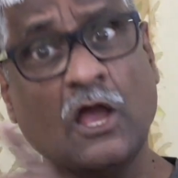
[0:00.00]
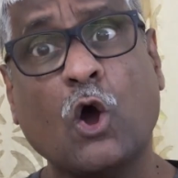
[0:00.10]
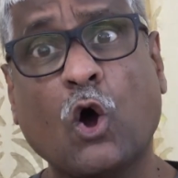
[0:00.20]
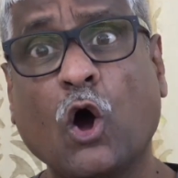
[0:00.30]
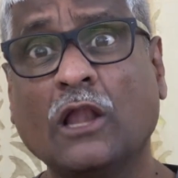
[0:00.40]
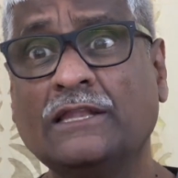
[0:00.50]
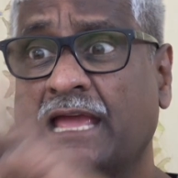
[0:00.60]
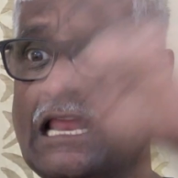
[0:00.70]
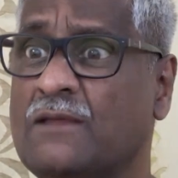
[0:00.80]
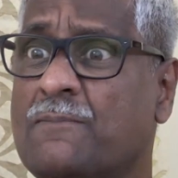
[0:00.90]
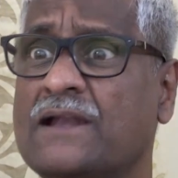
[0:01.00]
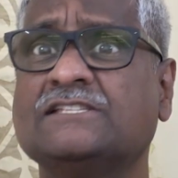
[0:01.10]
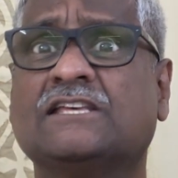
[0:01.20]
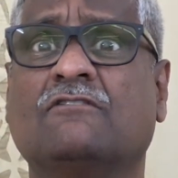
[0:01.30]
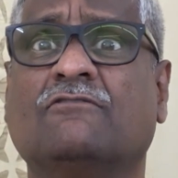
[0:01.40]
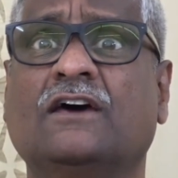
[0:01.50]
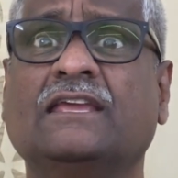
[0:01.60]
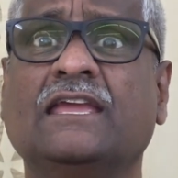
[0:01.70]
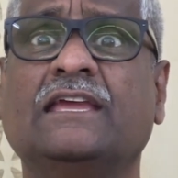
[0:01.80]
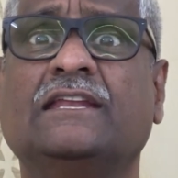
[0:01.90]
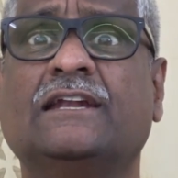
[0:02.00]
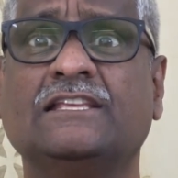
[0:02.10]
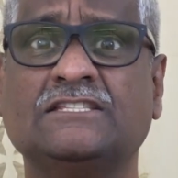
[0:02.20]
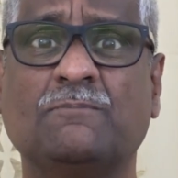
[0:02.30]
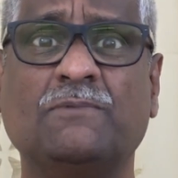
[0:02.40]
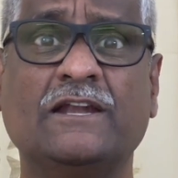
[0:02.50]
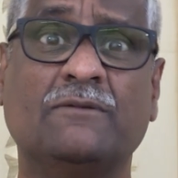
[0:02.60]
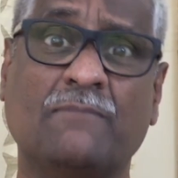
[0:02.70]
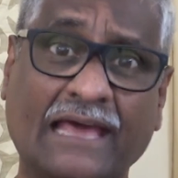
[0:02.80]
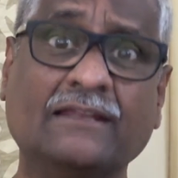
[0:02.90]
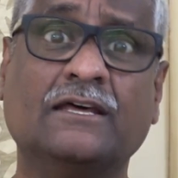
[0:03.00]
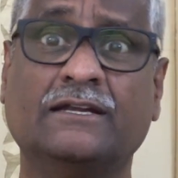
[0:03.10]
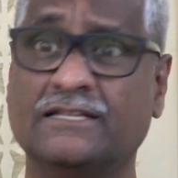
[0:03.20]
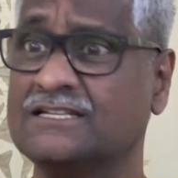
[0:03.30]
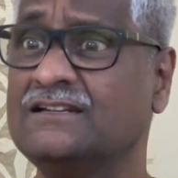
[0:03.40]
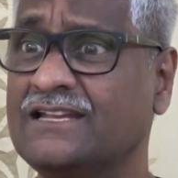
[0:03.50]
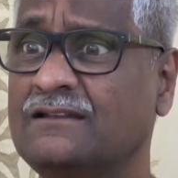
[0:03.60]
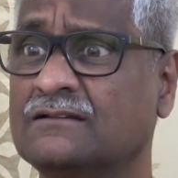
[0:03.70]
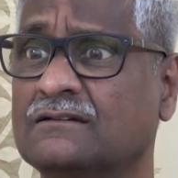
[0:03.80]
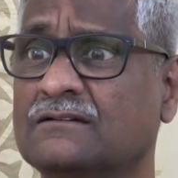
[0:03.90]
All the elements are working in a disciplined manner, doesn't it?